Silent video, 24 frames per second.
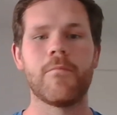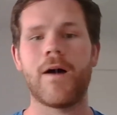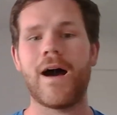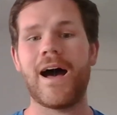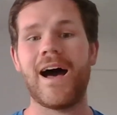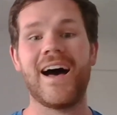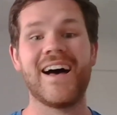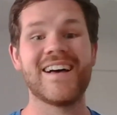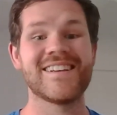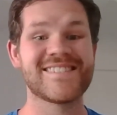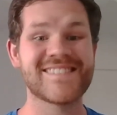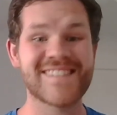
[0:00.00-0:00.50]

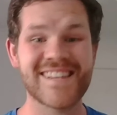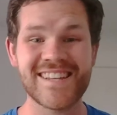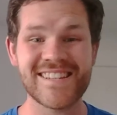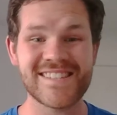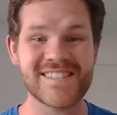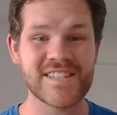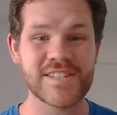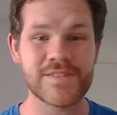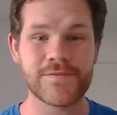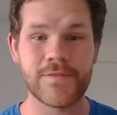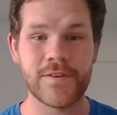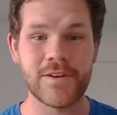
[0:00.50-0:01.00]
sees
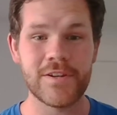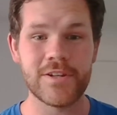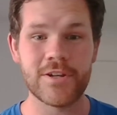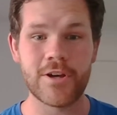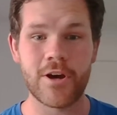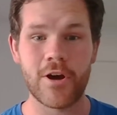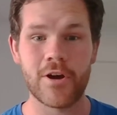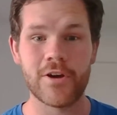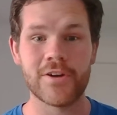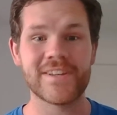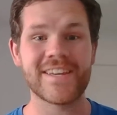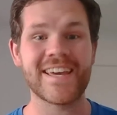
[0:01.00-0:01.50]
this
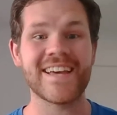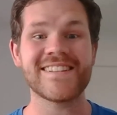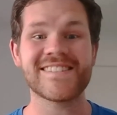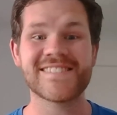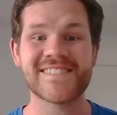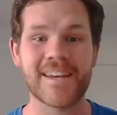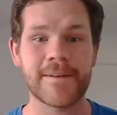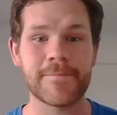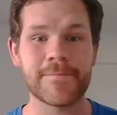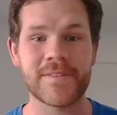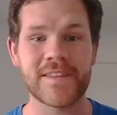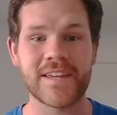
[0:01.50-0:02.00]
video gets
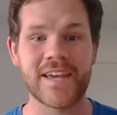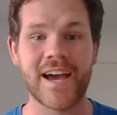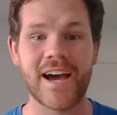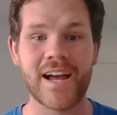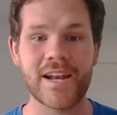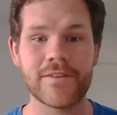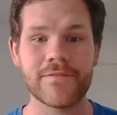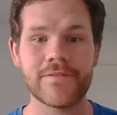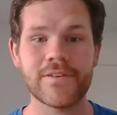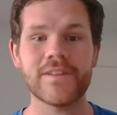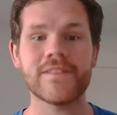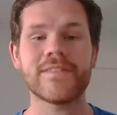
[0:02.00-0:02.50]
something out
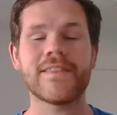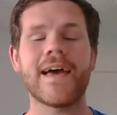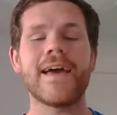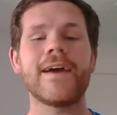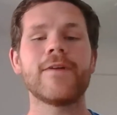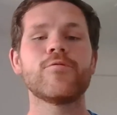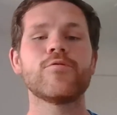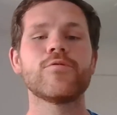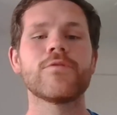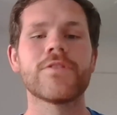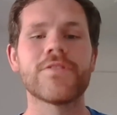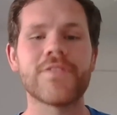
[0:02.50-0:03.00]
of it, they
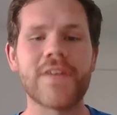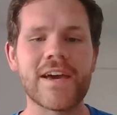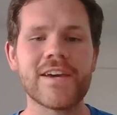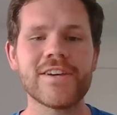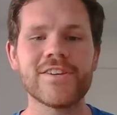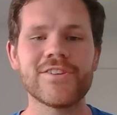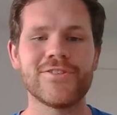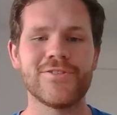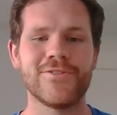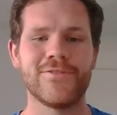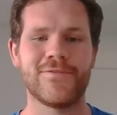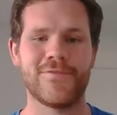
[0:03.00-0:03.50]
will
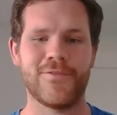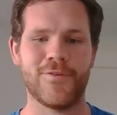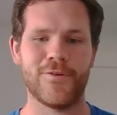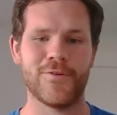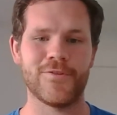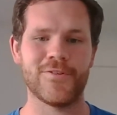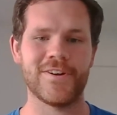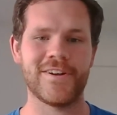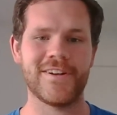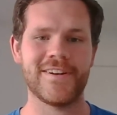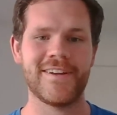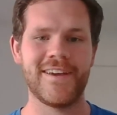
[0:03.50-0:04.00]
thank you
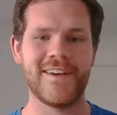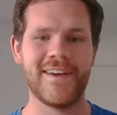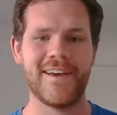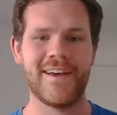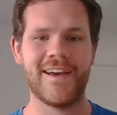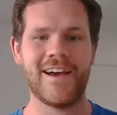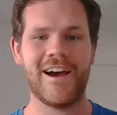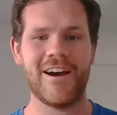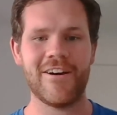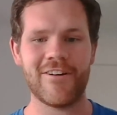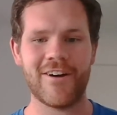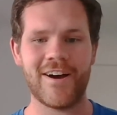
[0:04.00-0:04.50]
for it.
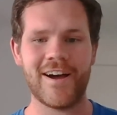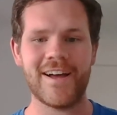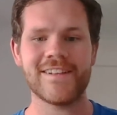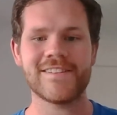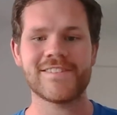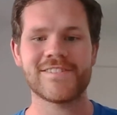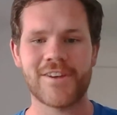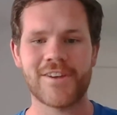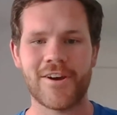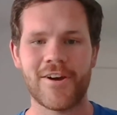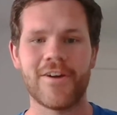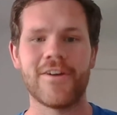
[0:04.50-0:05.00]
All right,
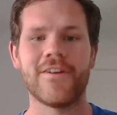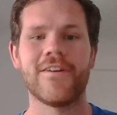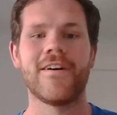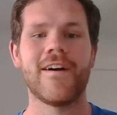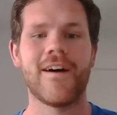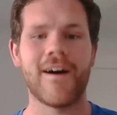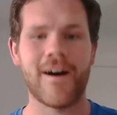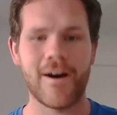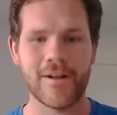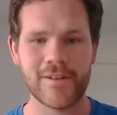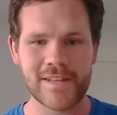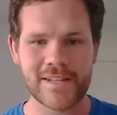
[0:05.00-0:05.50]
so
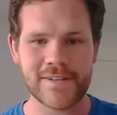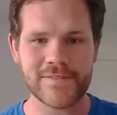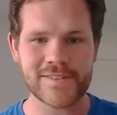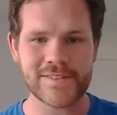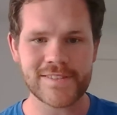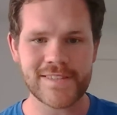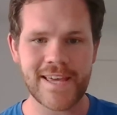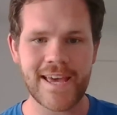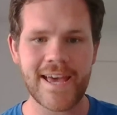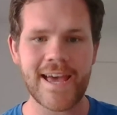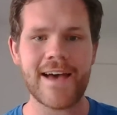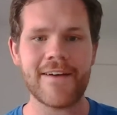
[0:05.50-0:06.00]
I'll leave it
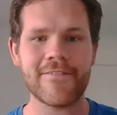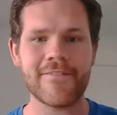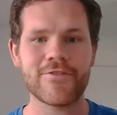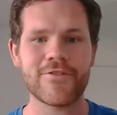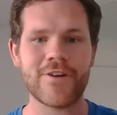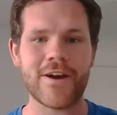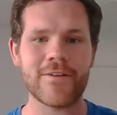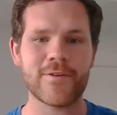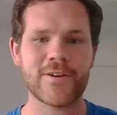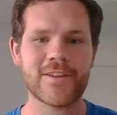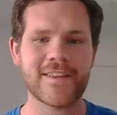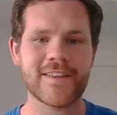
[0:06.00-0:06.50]
there. Have a
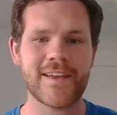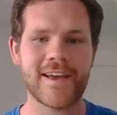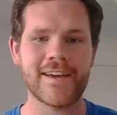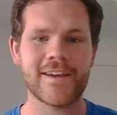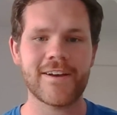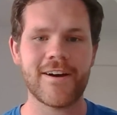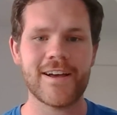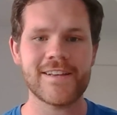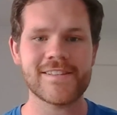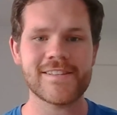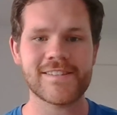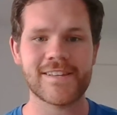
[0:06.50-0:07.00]
great day,
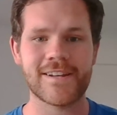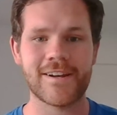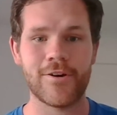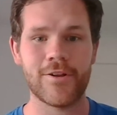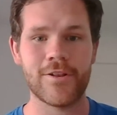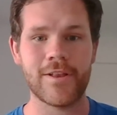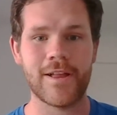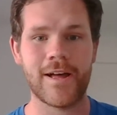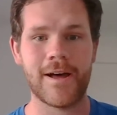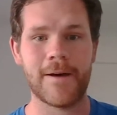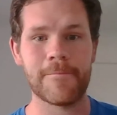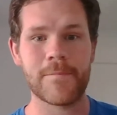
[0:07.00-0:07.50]
guys, and
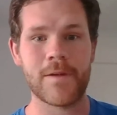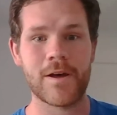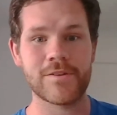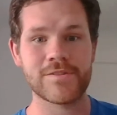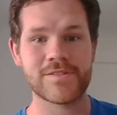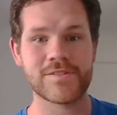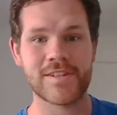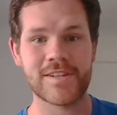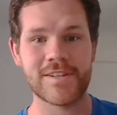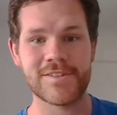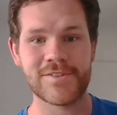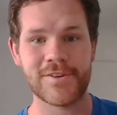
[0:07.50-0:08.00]
I'll
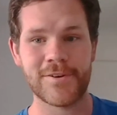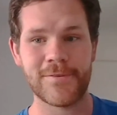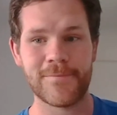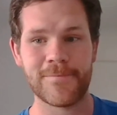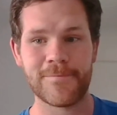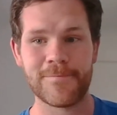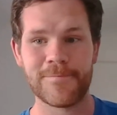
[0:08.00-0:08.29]
see you soon.